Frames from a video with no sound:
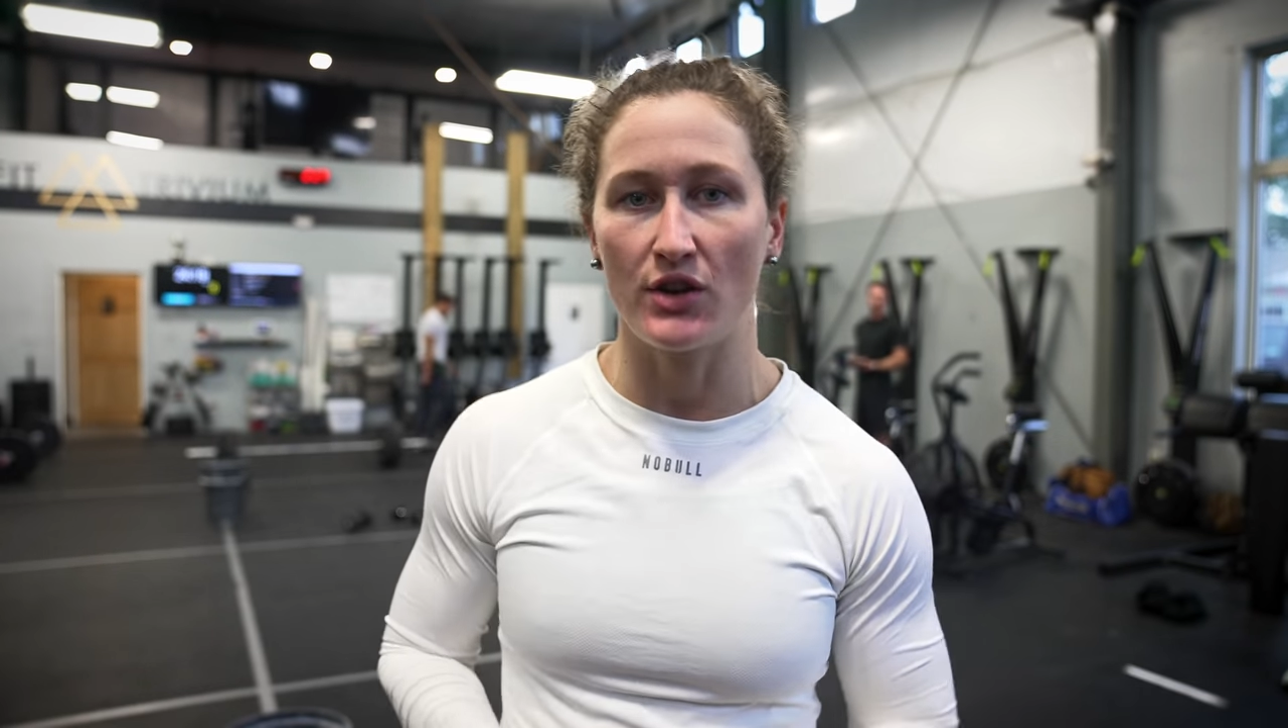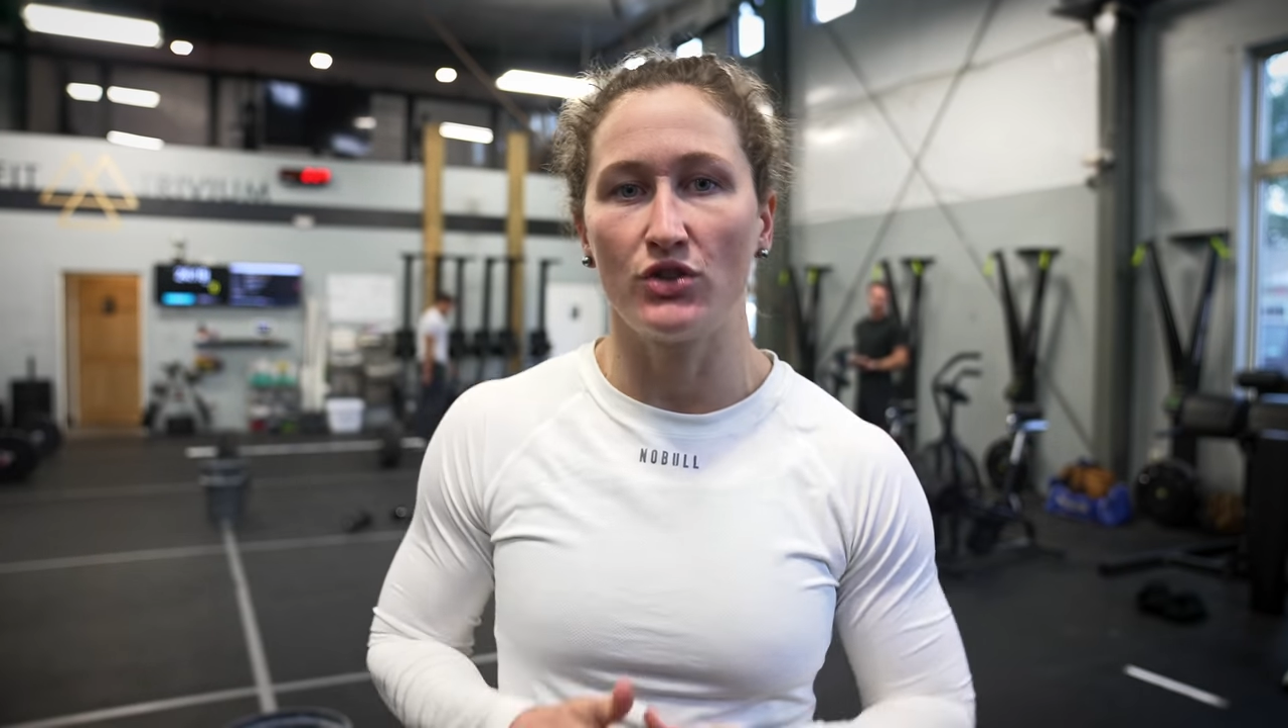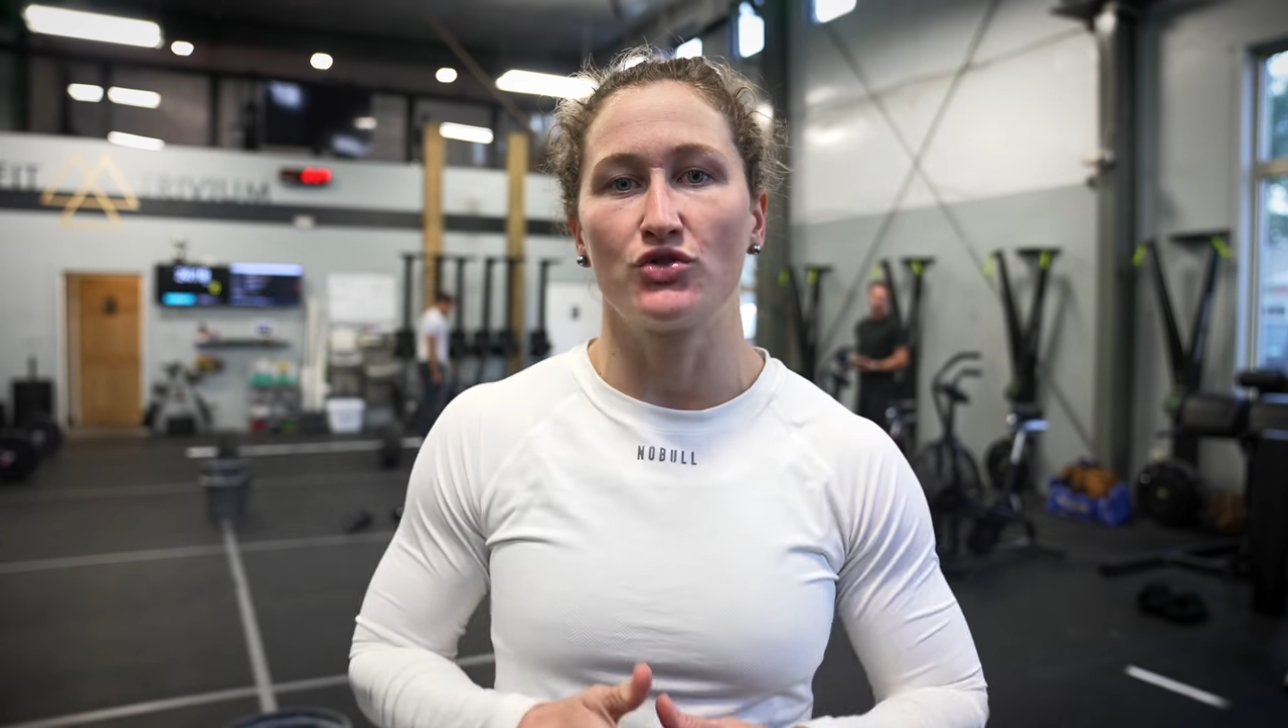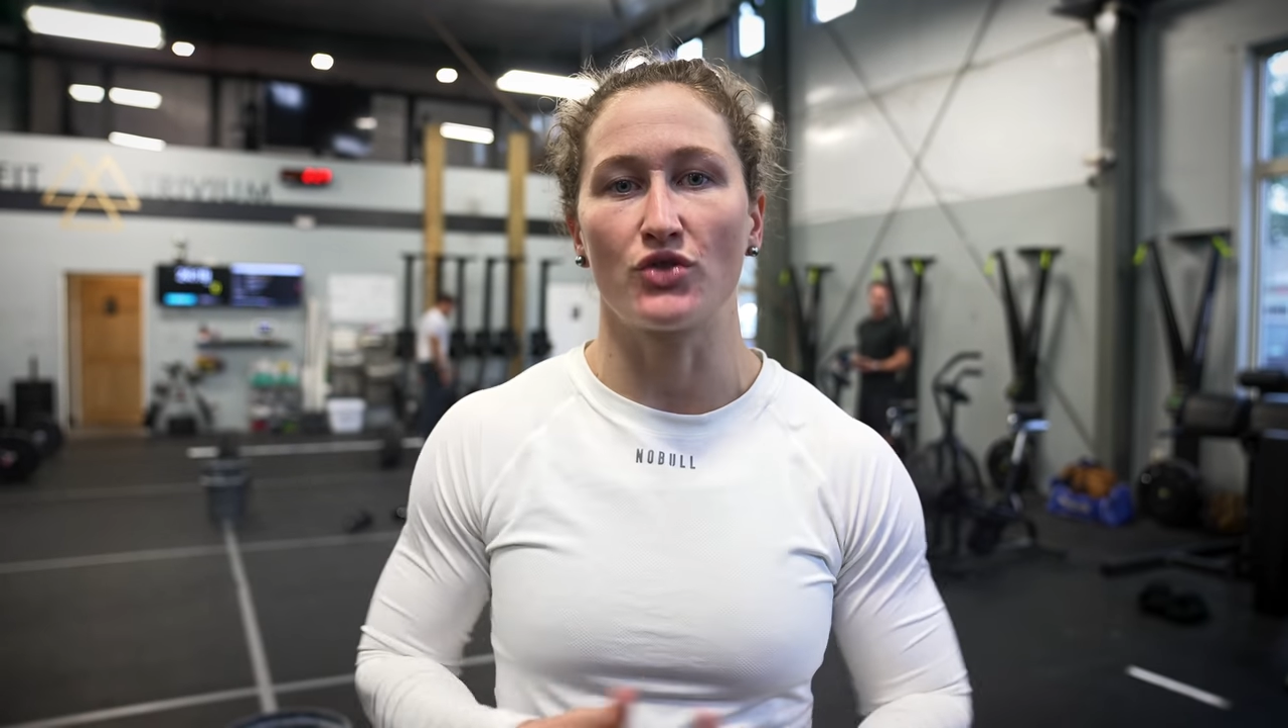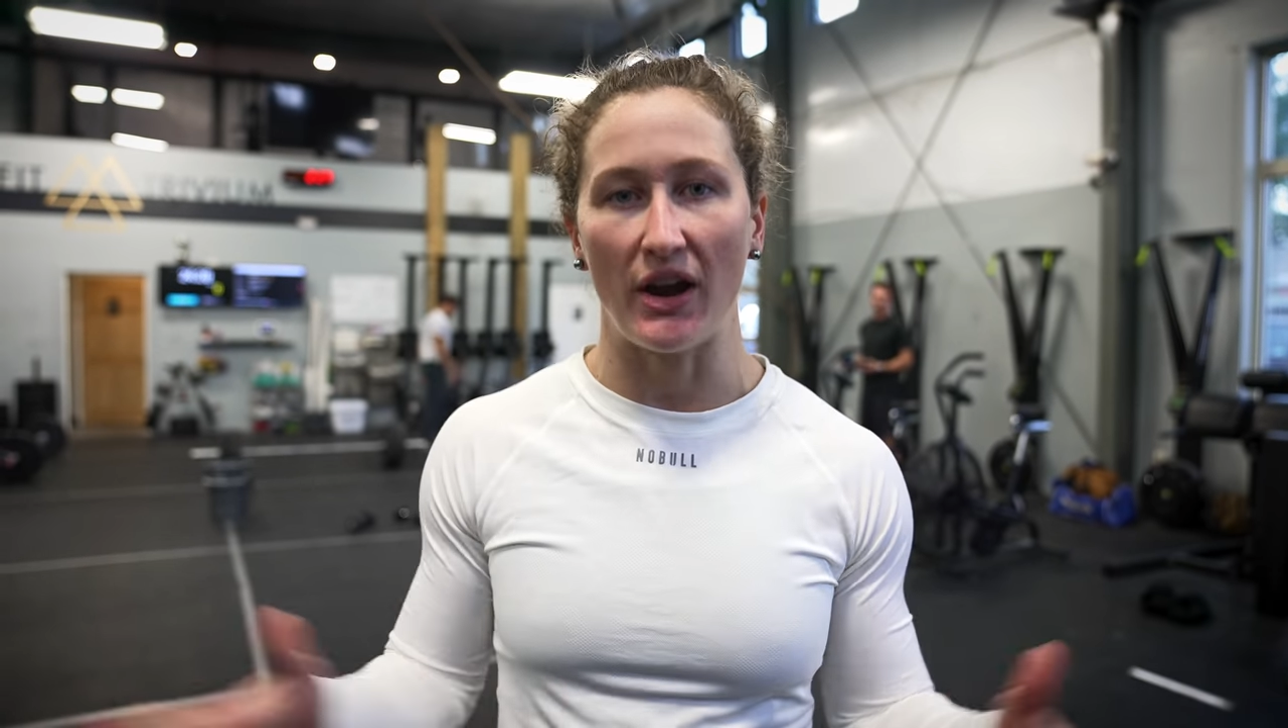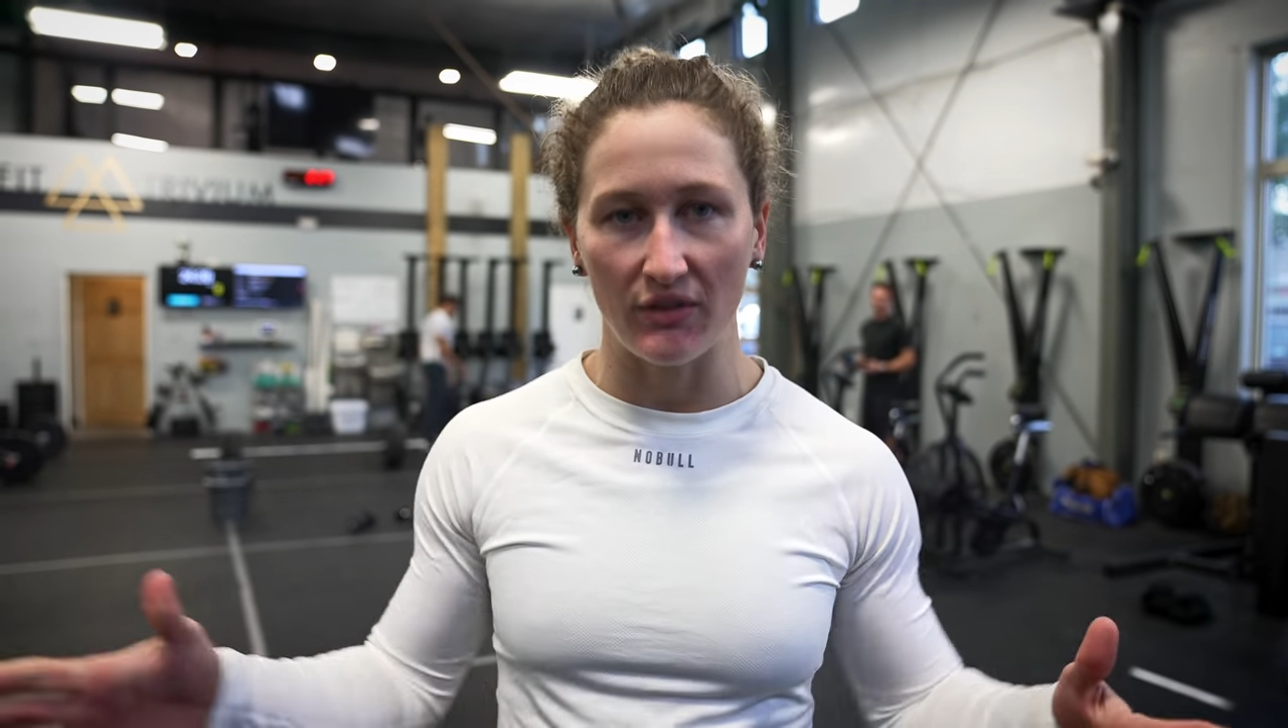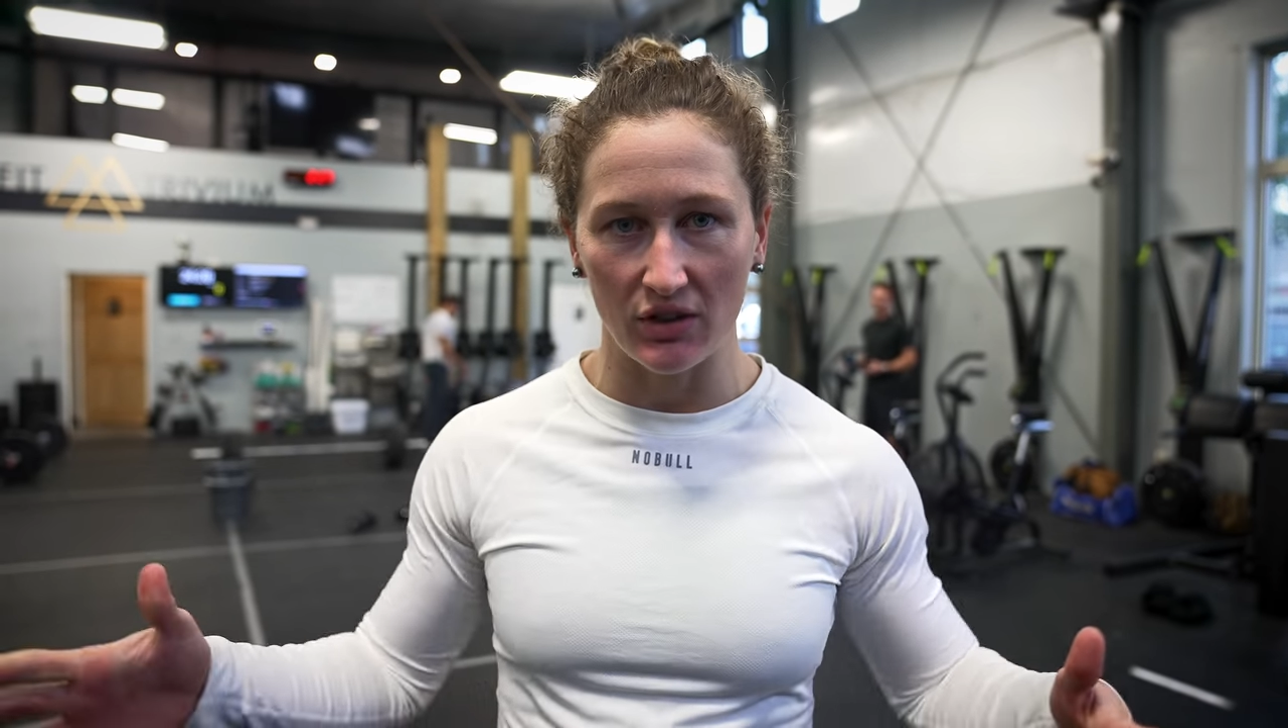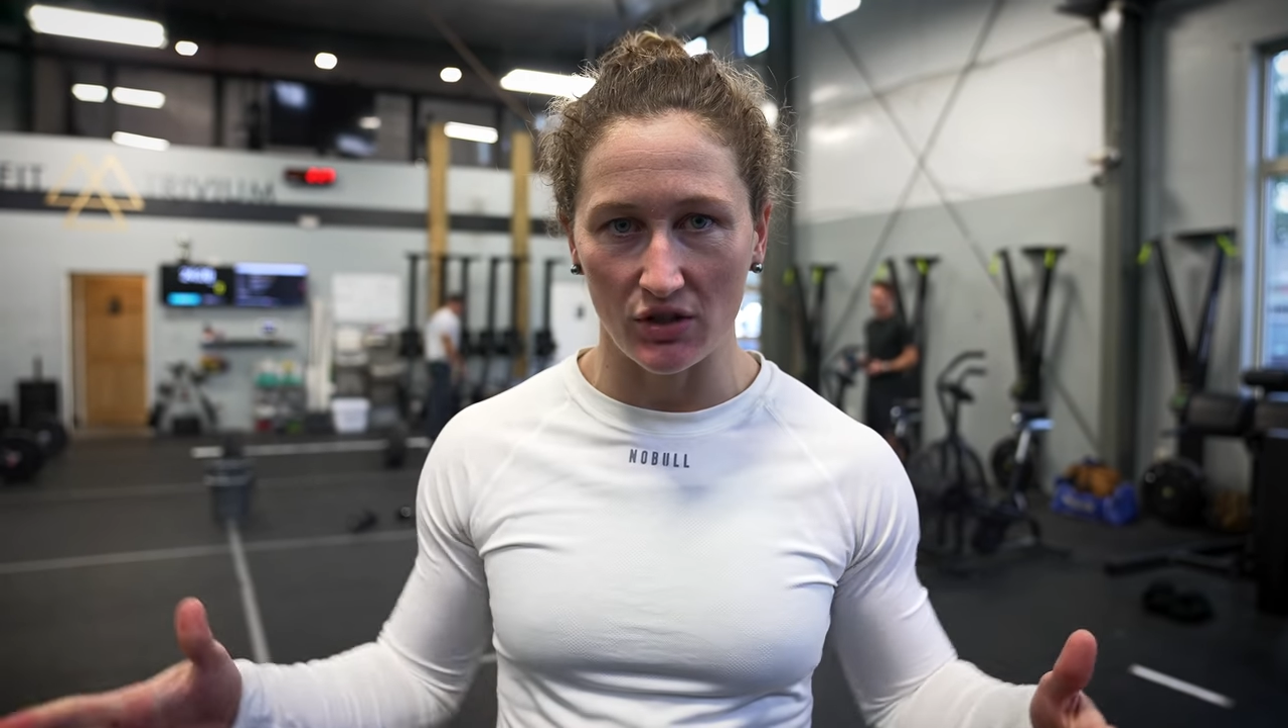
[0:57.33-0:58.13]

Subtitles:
on driving